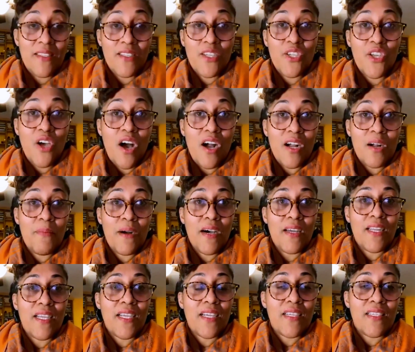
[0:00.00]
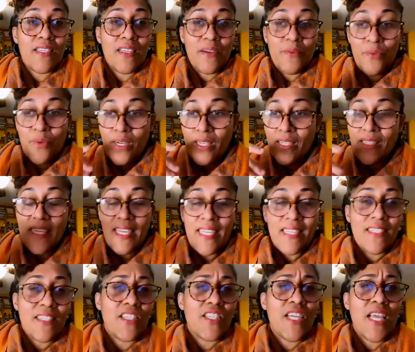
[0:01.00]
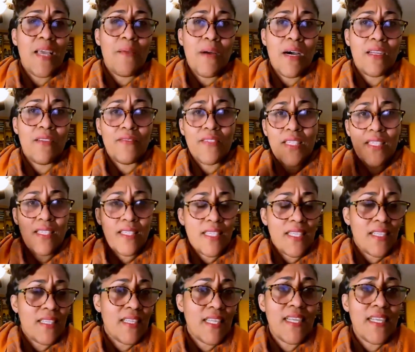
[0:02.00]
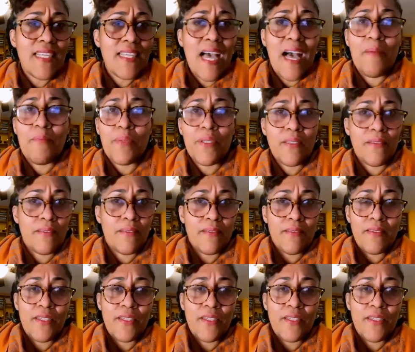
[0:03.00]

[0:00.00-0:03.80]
to talk about it, because I want to take the shame out of these things. Things happen,